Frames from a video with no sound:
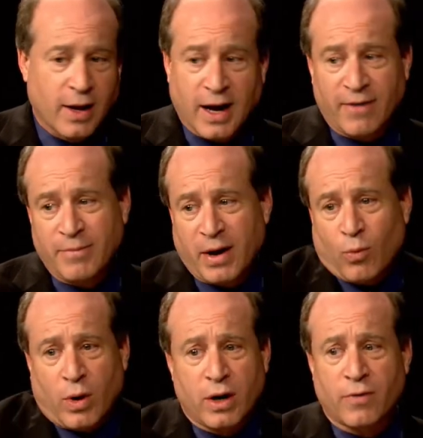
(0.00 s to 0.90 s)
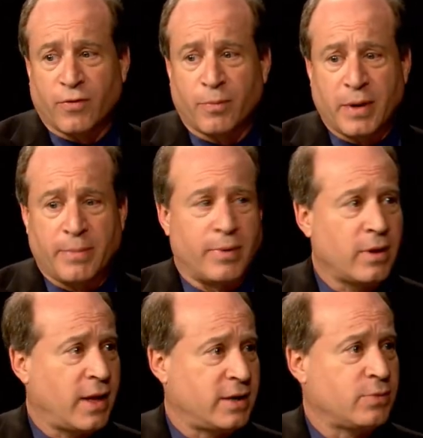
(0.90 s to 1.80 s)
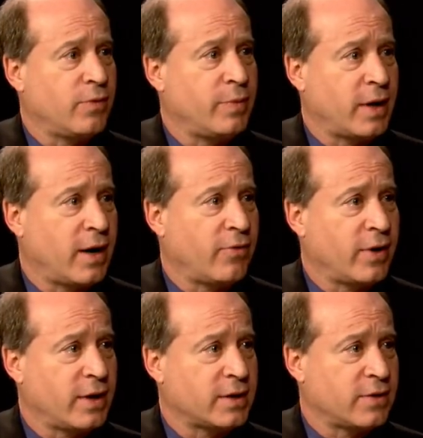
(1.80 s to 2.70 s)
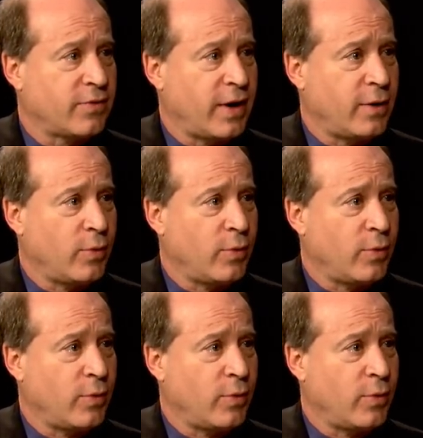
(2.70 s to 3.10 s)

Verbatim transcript: I've met wonderful people as we've been yeah. covering this event.